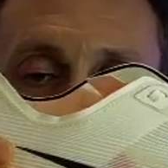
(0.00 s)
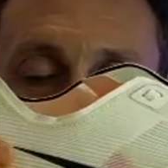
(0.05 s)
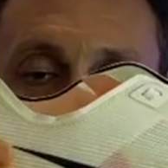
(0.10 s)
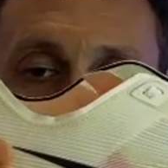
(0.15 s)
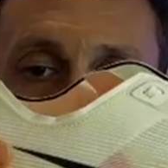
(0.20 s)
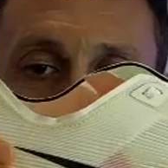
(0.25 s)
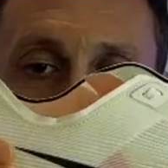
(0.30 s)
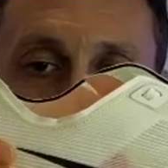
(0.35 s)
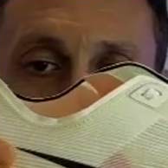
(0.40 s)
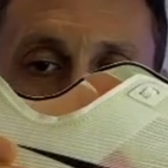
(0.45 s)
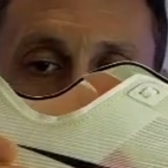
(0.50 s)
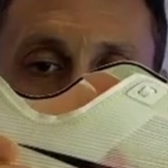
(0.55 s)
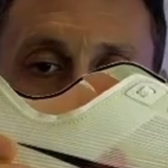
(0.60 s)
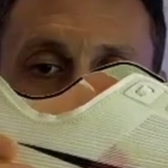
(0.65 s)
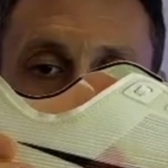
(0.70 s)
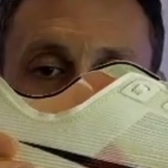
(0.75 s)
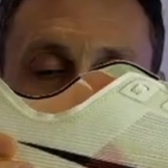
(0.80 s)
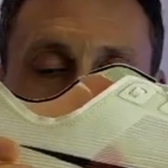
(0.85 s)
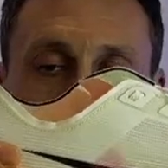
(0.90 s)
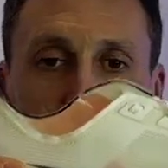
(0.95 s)
improve the
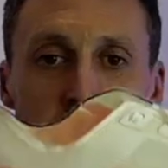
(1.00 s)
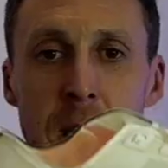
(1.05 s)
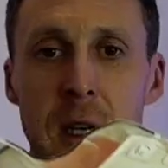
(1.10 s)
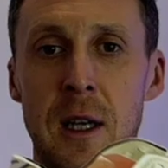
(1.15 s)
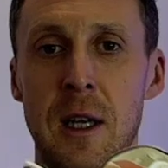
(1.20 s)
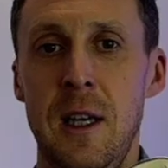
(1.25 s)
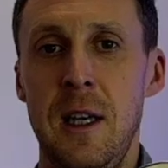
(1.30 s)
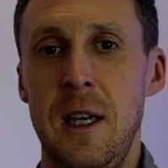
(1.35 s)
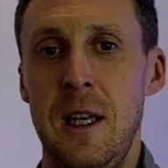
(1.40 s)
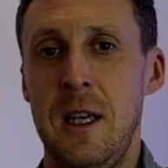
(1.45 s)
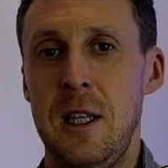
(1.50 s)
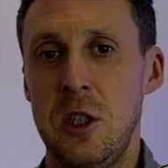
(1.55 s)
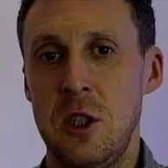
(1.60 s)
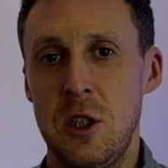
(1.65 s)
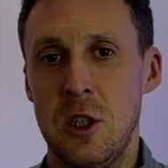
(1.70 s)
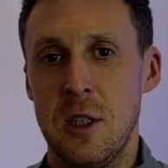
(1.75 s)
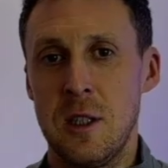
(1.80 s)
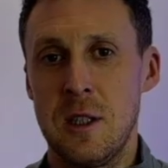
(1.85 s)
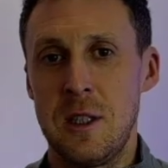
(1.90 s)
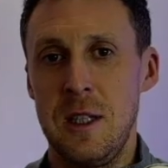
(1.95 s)
structure. It's
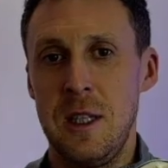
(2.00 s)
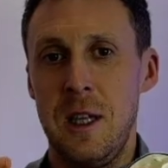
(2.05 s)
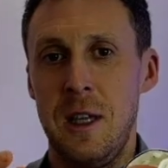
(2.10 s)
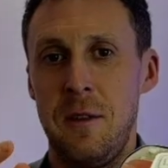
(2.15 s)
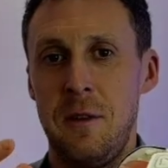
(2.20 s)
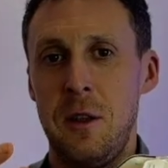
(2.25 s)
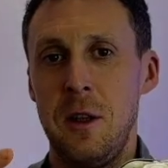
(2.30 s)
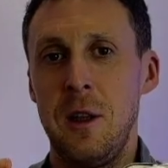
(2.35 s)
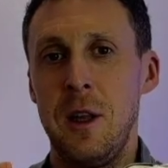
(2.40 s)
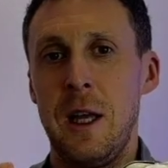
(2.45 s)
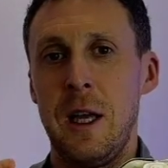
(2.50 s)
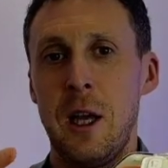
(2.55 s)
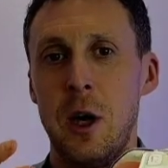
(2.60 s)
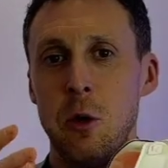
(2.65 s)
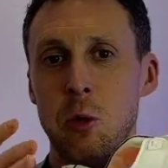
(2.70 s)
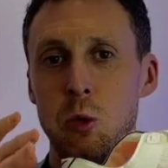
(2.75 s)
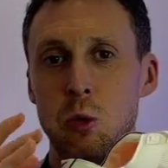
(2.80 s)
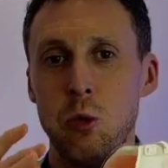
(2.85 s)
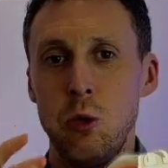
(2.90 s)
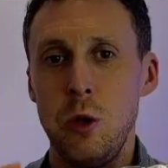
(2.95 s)
just, if you like a
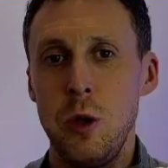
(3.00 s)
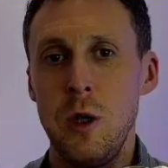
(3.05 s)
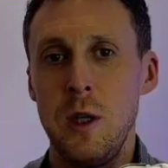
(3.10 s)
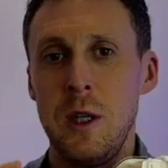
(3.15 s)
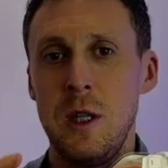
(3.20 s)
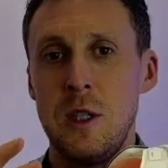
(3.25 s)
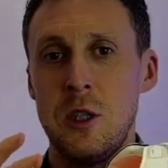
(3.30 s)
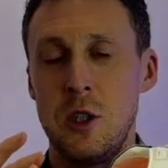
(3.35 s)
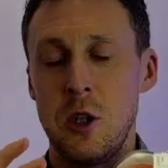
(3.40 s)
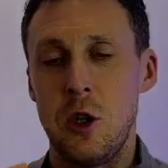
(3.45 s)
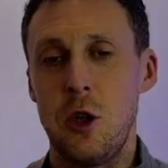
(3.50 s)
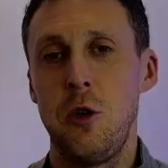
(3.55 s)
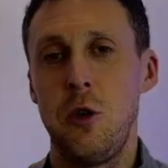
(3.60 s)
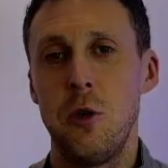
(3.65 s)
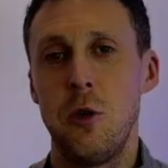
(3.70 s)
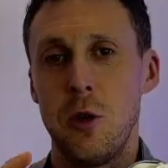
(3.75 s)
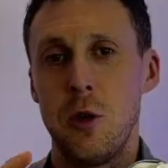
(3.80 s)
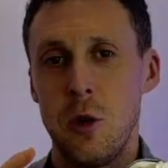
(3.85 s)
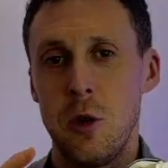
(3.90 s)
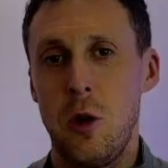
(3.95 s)
really
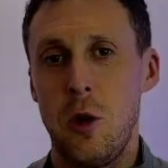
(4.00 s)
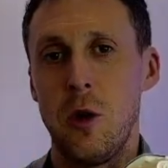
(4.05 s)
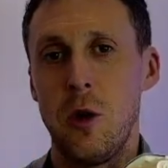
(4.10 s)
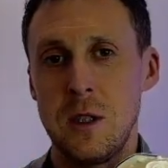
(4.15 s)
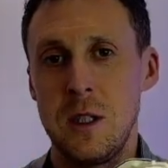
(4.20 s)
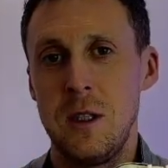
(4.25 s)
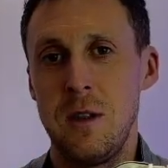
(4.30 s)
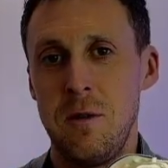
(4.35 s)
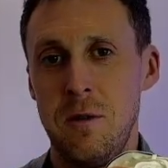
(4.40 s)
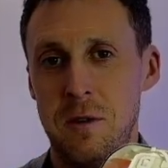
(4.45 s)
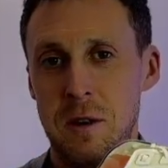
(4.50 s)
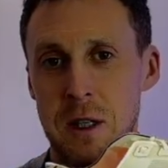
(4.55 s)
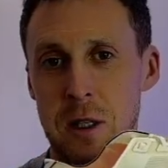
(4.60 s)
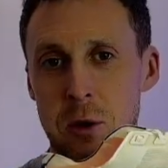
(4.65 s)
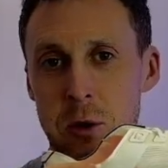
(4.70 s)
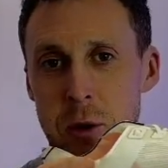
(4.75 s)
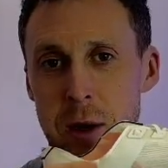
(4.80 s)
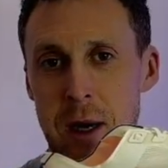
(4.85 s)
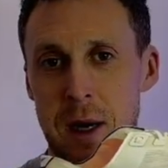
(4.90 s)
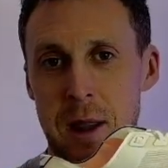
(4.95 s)
secure, locked in
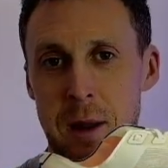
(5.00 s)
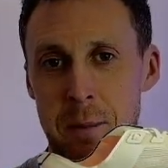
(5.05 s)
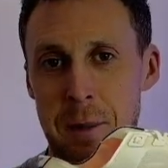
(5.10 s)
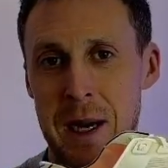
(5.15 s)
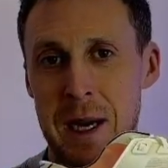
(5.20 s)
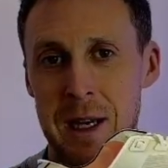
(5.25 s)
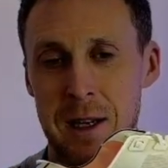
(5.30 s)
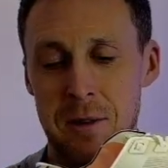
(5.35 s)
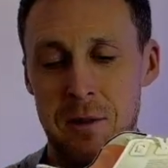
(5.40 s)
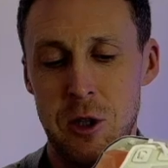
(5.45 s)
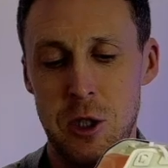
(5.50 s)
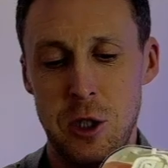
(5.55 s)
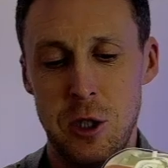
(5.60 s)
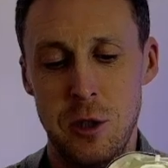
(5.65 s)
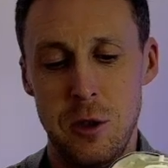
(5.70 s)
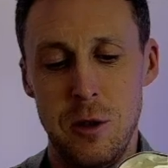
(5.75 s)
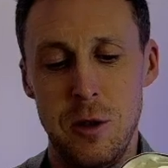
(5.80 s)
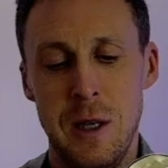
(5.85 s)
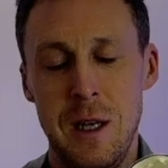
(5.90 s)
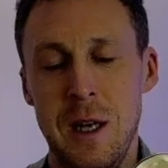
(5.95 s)
feel at the back of the
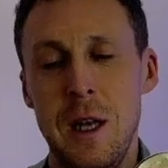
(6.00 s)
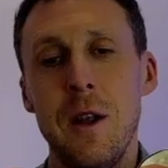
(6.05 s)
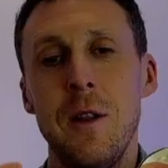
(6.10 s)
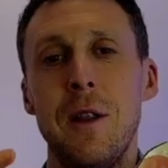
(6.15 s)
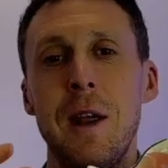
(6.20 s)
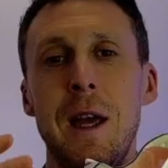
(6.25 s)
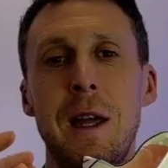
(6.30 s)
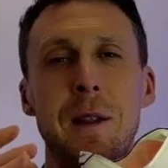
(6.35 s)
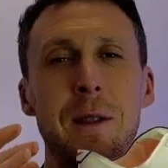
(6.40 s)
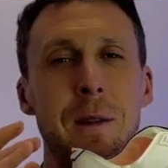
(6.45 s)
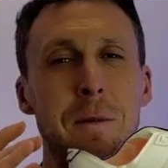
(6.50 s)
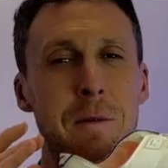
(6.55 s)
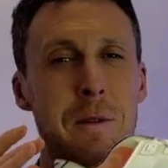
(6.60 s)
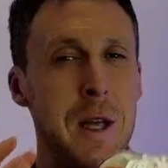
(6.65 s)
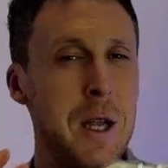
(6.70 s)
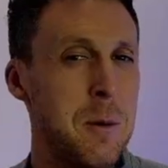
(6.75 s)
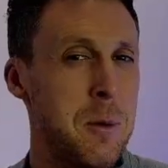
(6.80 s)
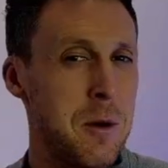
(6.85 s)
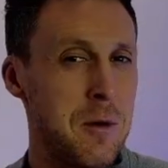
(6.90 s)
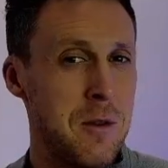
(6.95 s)
shoe, then
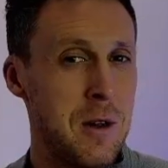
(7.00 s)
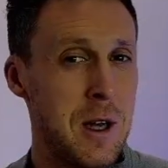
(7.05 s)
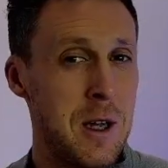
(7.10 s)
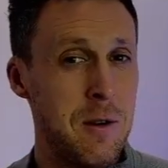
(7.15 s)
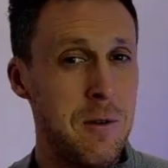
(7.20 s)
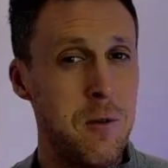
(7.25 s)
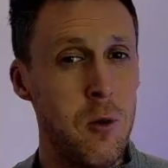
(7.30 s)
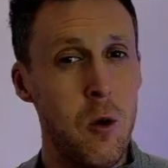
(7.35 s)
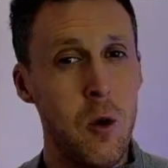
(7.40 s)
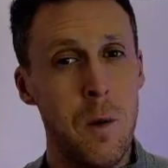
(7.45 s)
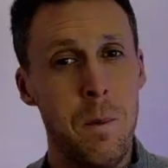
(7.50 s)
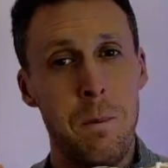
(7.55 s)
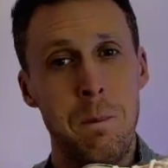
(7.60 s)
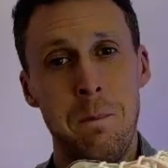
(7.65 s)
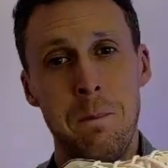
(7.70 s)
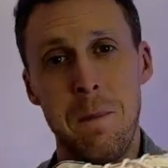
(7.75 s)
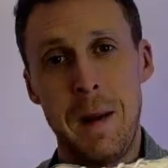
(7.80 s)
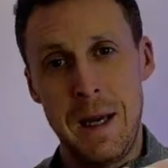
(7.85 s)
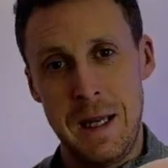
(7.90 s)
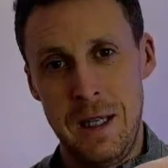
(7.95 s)
Vaporfly 4
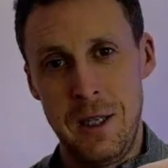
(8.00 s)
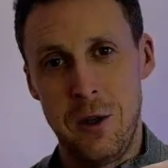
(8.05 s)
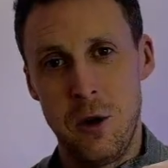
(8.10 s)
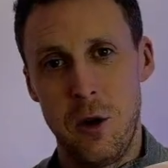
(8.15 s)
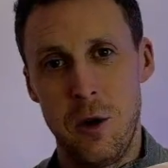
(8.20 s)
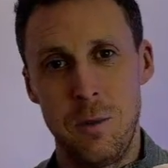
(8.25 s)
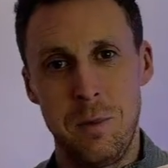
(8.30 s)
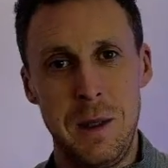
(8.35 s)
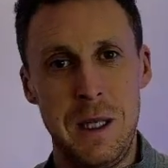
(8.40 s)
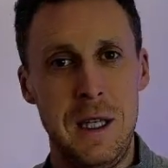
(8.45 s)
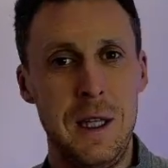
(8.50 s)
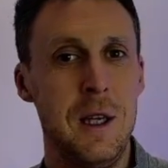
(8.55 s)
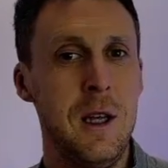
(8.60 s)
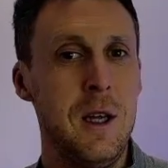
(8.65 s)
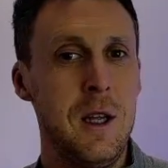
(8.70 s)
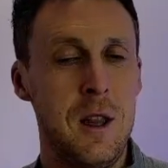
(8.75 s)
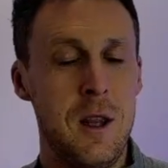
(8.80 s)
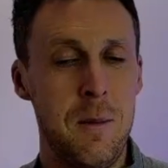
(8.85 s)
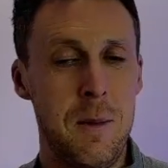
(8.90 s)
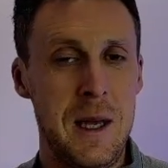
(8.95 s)
might not be
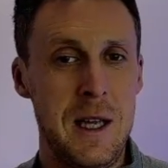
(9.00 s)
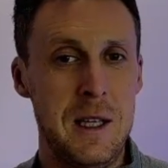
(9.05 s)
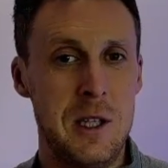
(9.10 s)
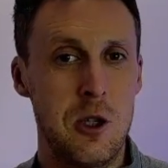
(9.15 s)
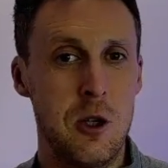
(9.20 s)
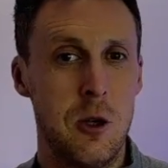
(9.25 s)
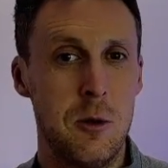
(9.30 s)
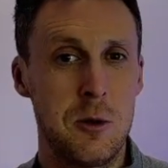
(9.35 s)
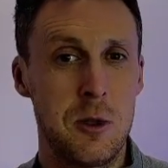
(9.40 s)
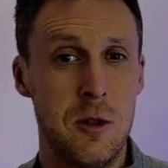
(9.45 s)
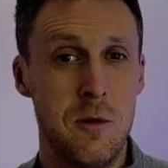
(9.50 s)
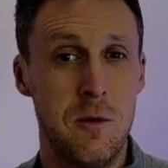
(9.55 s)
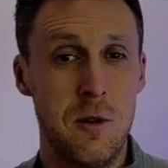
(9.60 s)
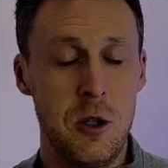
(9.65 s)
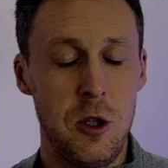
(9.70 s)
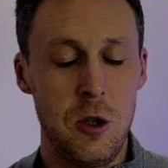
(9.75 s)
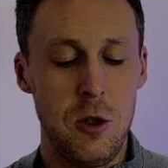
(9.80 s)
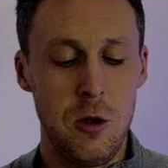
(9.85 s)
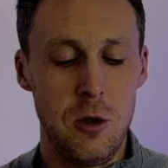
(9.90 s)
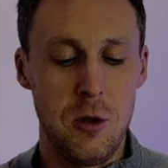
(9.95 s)
the best option for
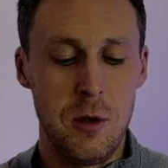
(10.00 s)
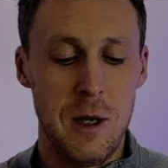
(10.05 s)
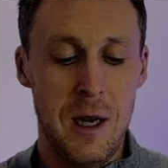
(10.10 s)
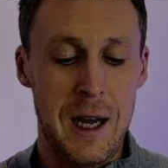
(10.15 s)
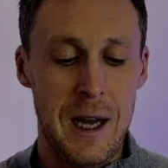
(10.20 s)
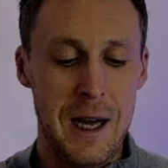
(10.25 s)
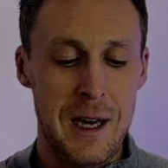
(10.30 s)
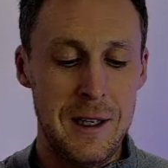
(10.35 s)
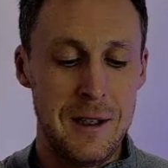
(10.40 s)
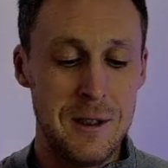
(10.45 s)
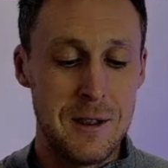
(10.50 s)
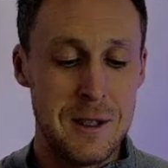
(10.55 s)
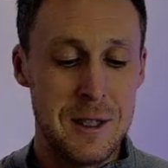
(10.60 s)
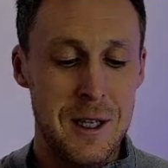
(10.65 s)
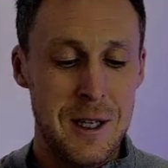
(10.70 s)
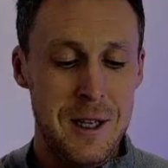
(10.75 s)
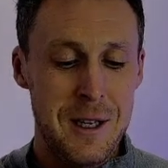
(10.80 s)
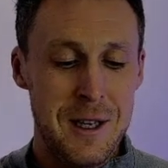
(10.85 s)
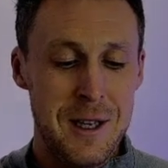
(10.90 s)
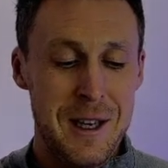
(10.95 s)
you. And
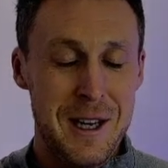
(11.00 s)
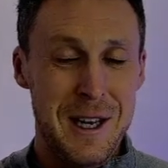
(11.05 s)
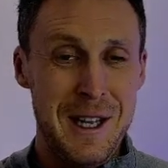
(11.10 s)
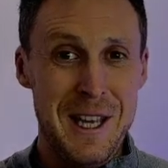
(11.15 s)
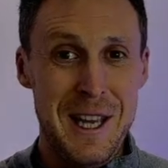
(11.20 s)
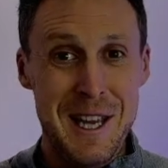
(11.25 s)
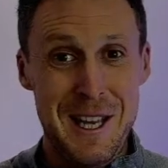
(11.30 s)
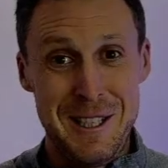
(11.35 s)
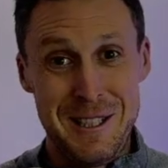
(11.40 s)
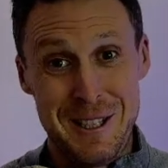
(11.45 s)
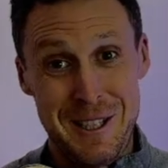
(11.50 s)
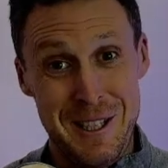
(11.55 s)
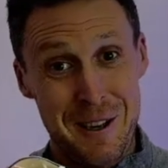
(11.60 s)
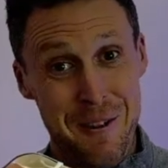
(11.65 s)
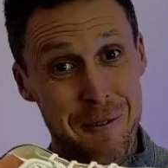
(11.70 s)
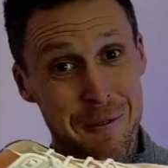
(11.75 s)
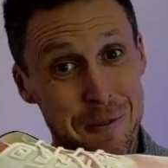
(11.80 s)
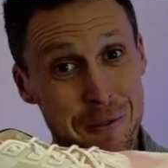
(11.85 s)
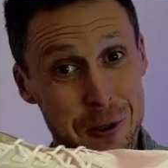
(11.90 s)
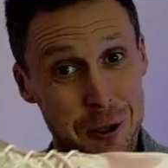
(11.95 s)
I guess
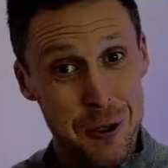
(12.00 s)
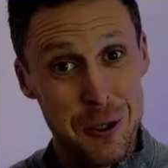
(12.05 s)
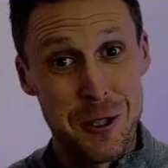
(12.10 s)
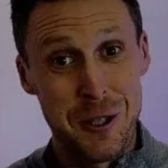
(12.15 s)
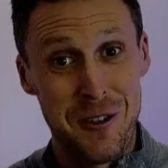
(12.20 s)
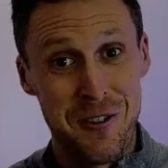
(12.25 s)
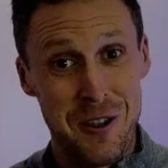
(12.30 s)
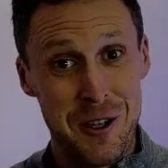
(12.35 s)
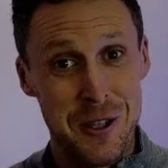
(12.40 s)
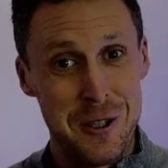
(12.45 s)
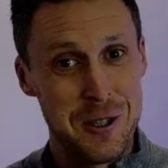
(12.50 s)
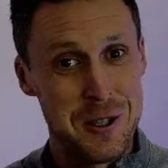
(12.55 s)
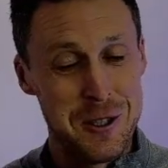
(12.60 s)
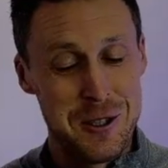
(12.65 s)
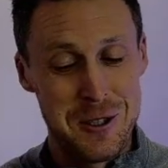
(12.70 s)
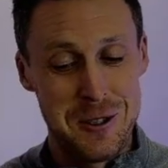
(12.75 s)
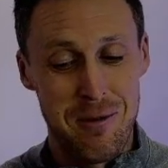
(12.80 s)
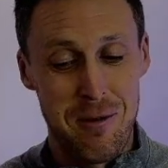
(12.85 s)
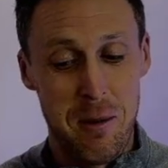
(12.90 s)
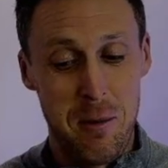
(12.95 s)
in future
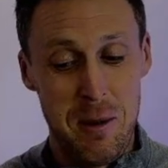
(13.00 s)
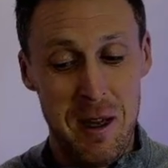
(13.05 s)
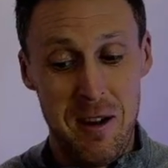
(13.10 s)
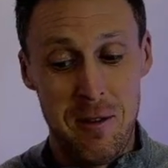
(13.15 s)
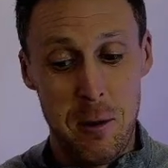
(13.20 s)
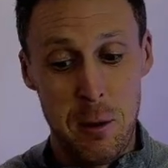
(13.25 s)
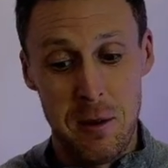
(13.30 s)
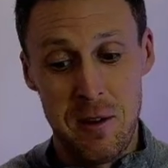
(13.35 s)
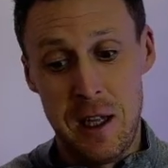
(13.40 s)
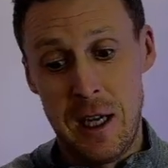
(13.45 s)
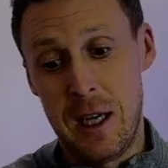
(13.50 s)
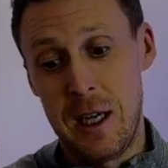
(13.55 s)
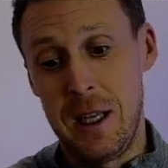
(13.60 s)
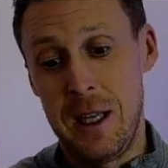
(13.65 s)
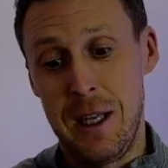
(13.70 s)
versions of the Vaporfly,